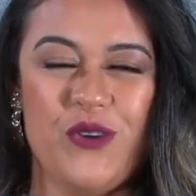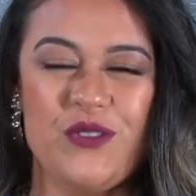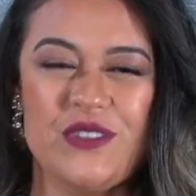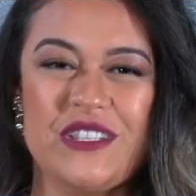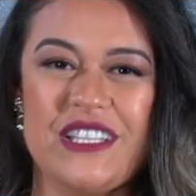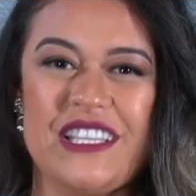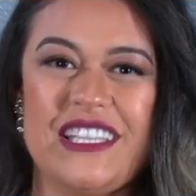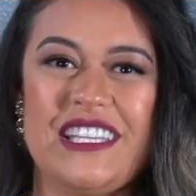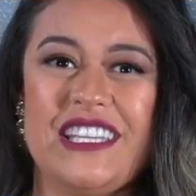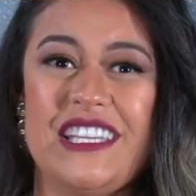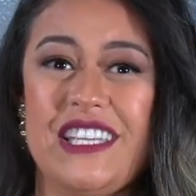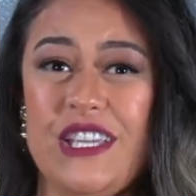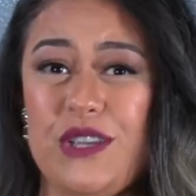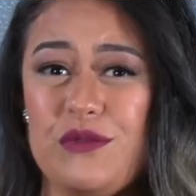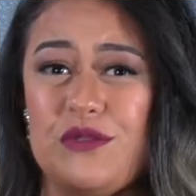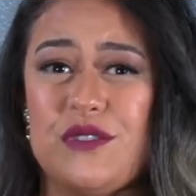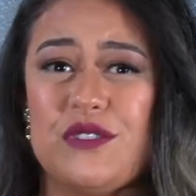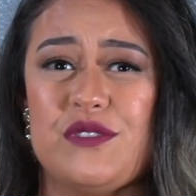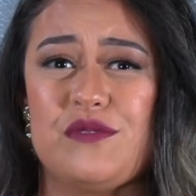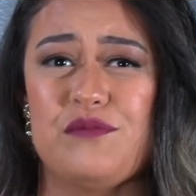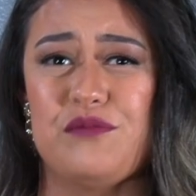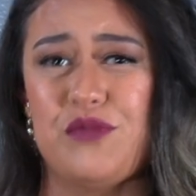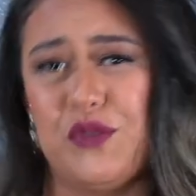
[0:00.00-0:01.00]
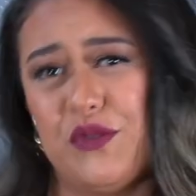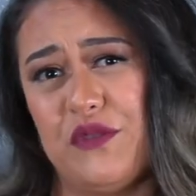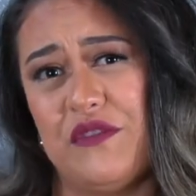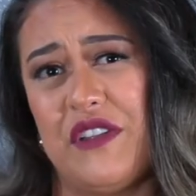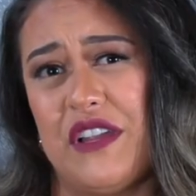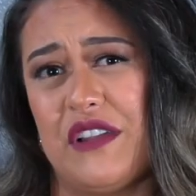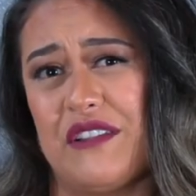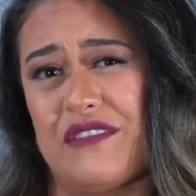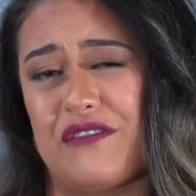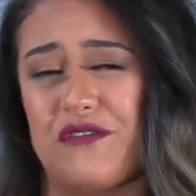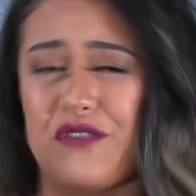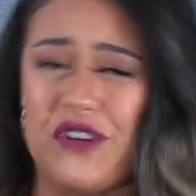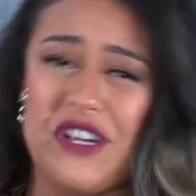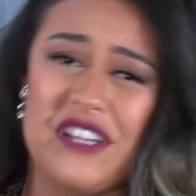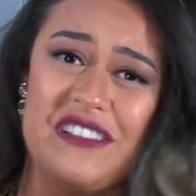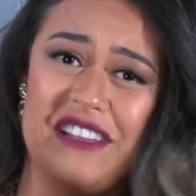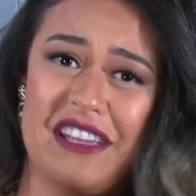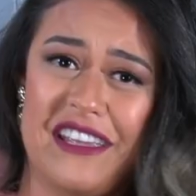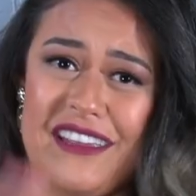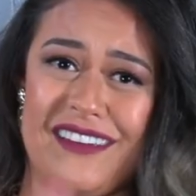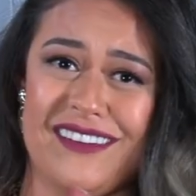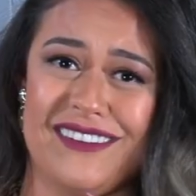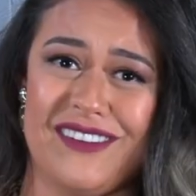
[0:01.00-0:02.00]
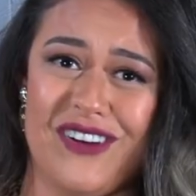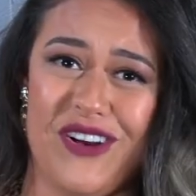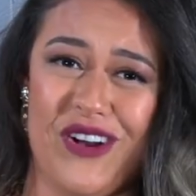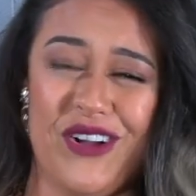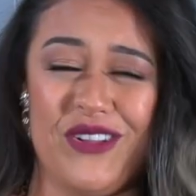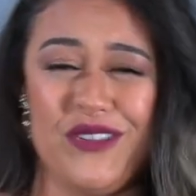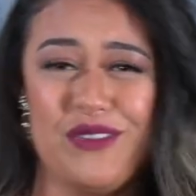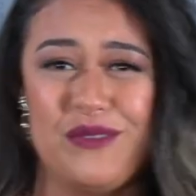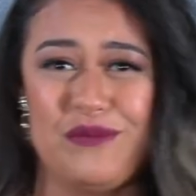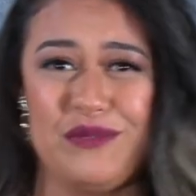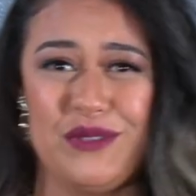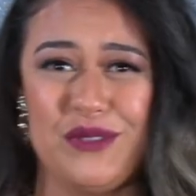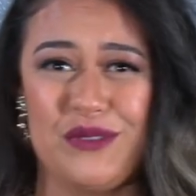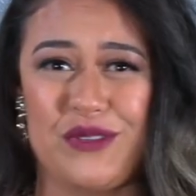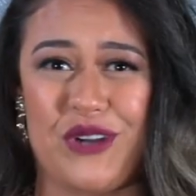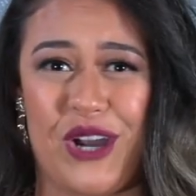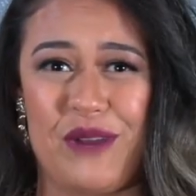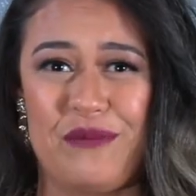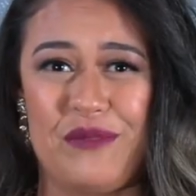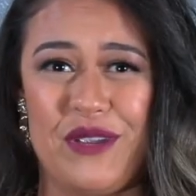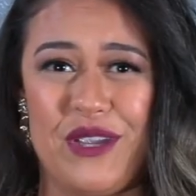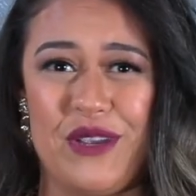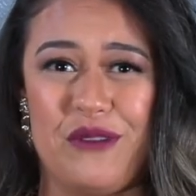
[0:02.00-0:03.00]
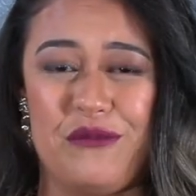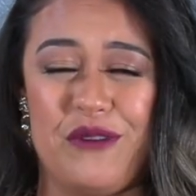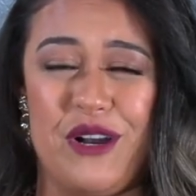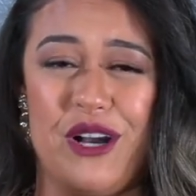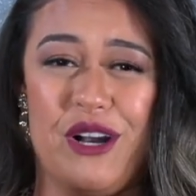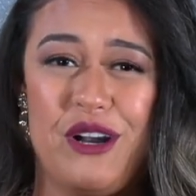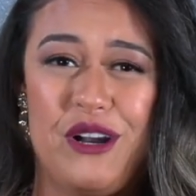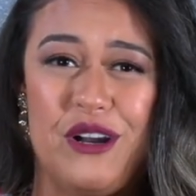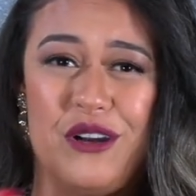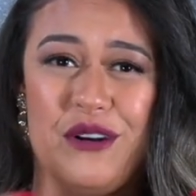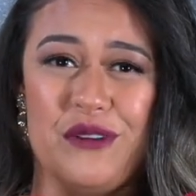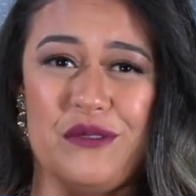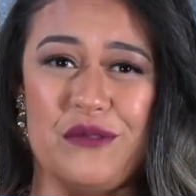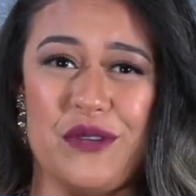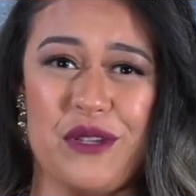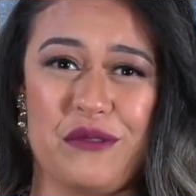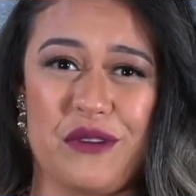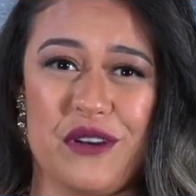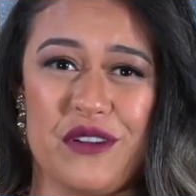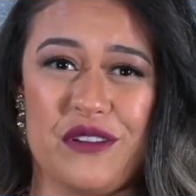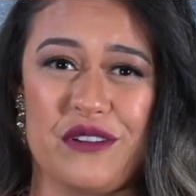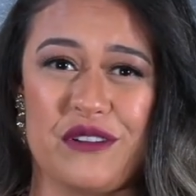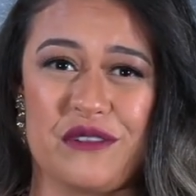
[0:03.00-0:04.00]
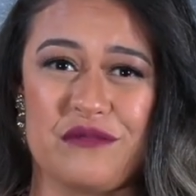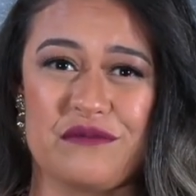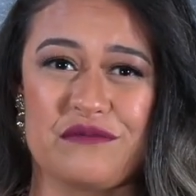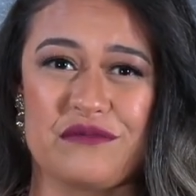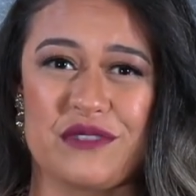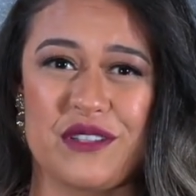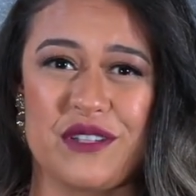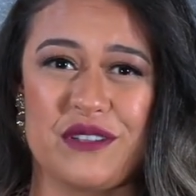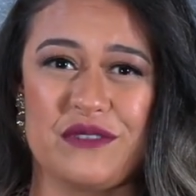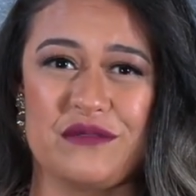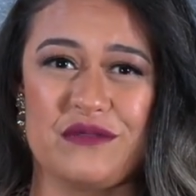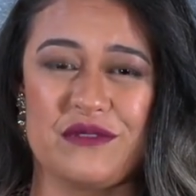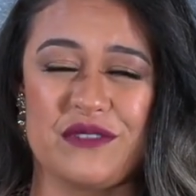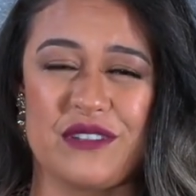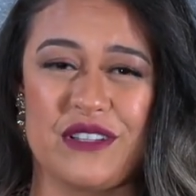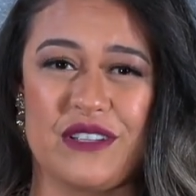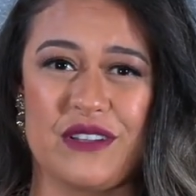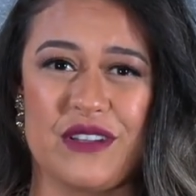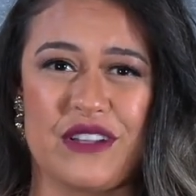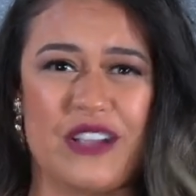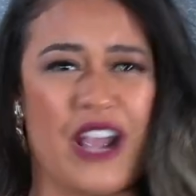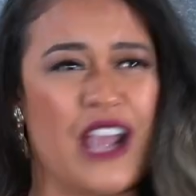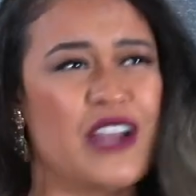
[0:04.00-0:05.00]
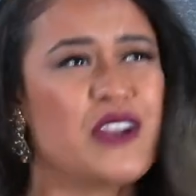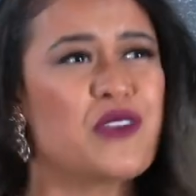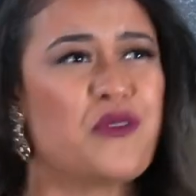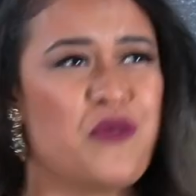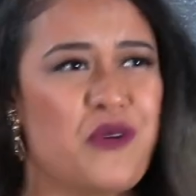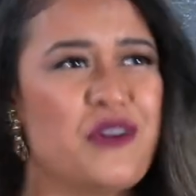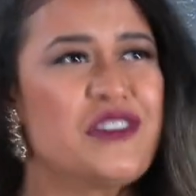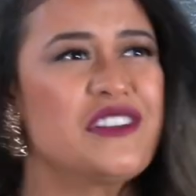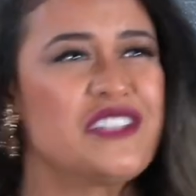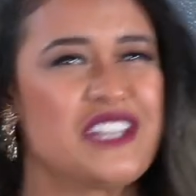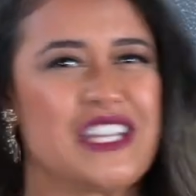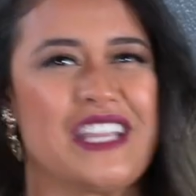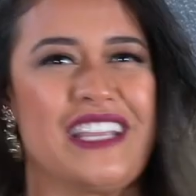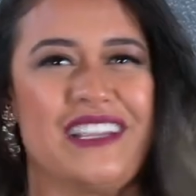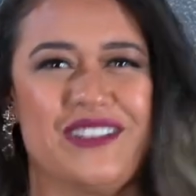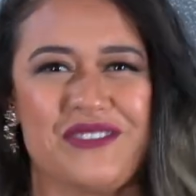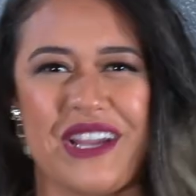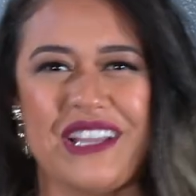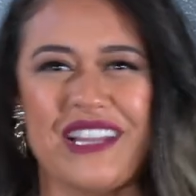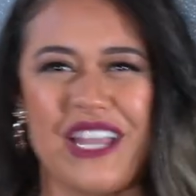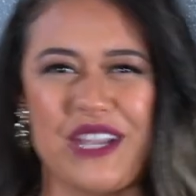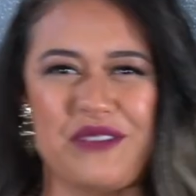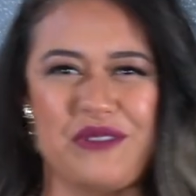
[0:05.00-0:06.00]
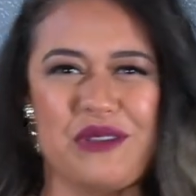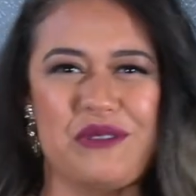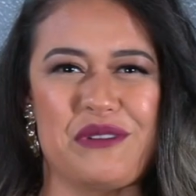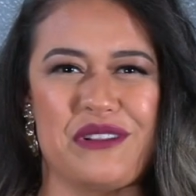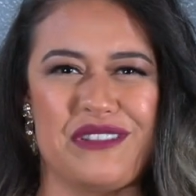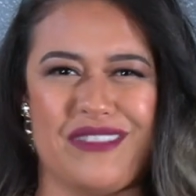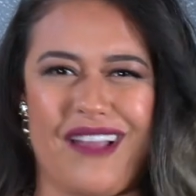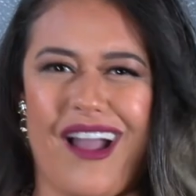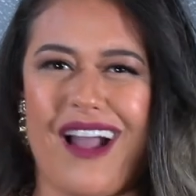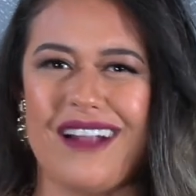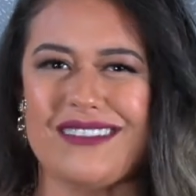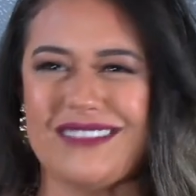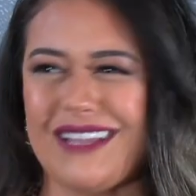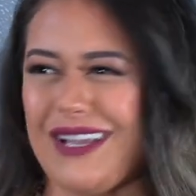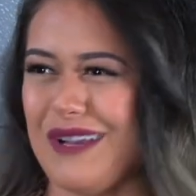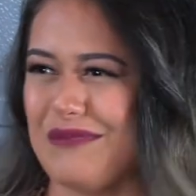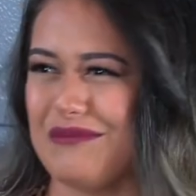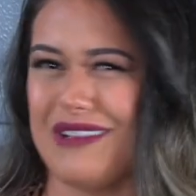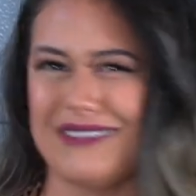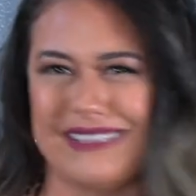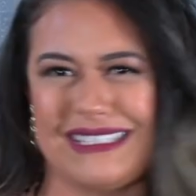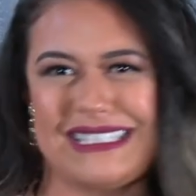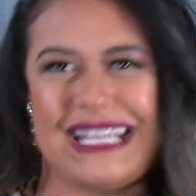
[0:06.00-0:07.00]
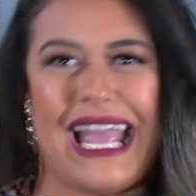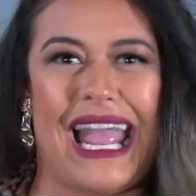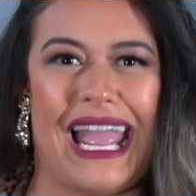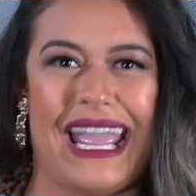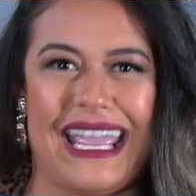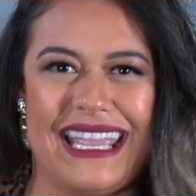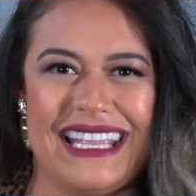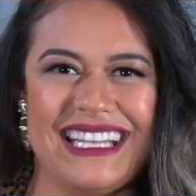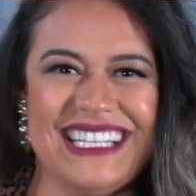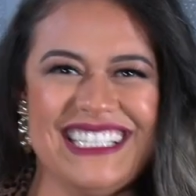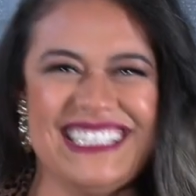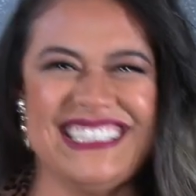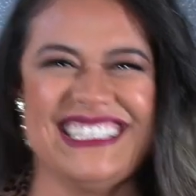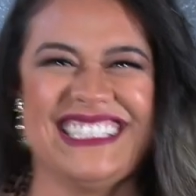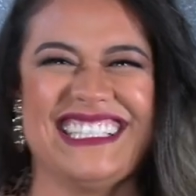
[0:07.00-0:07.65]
only he was moving freely on the blue carpet while we were kind of quarantined, right? Like we were locked up on the side.